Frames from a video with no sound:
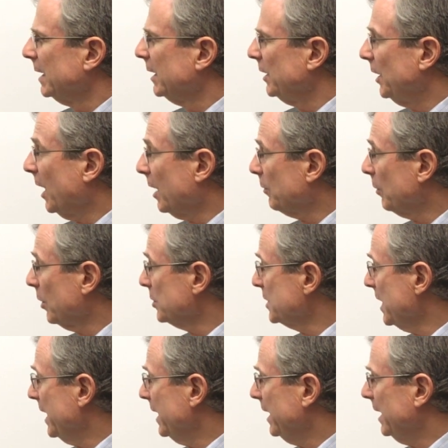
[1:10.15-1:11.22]
not
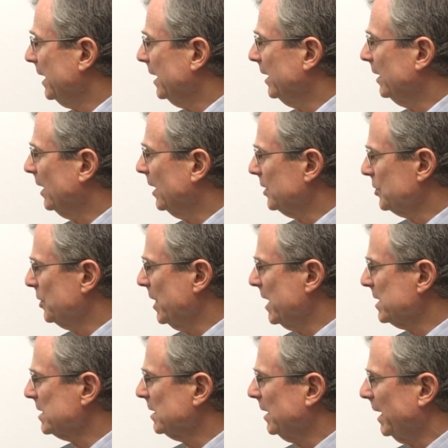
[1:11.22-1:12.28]
rotating, and not
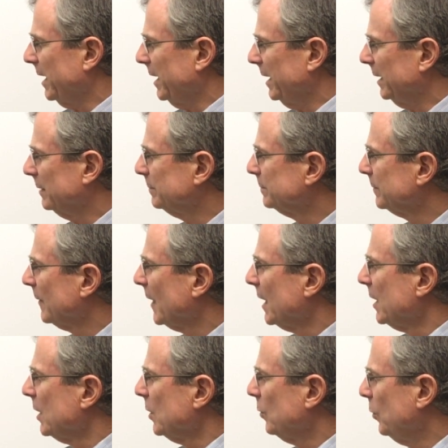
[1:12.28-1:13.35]
translating
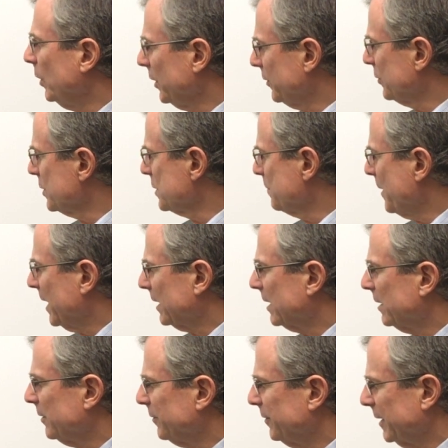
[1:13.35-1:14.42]
with respect to
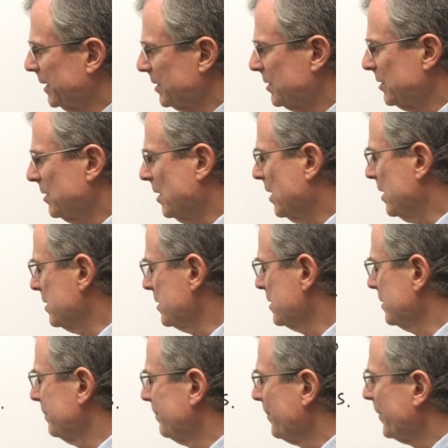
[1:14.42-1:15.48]
the fixed stars.
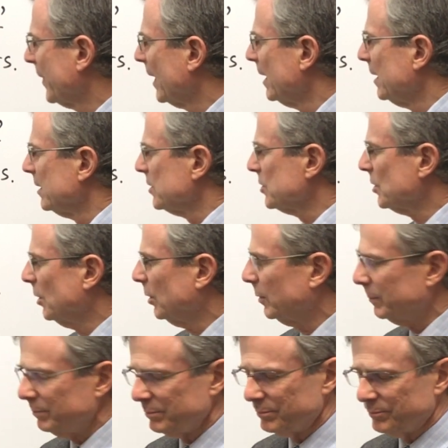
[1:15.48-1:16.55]

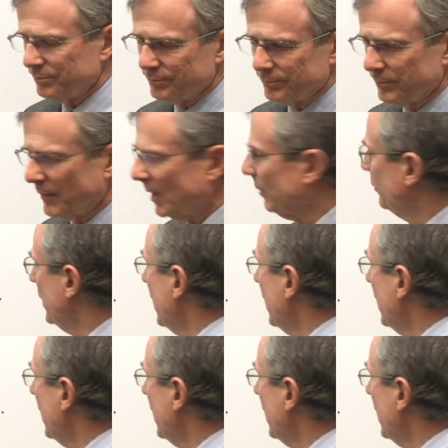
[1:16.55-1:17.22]
So if we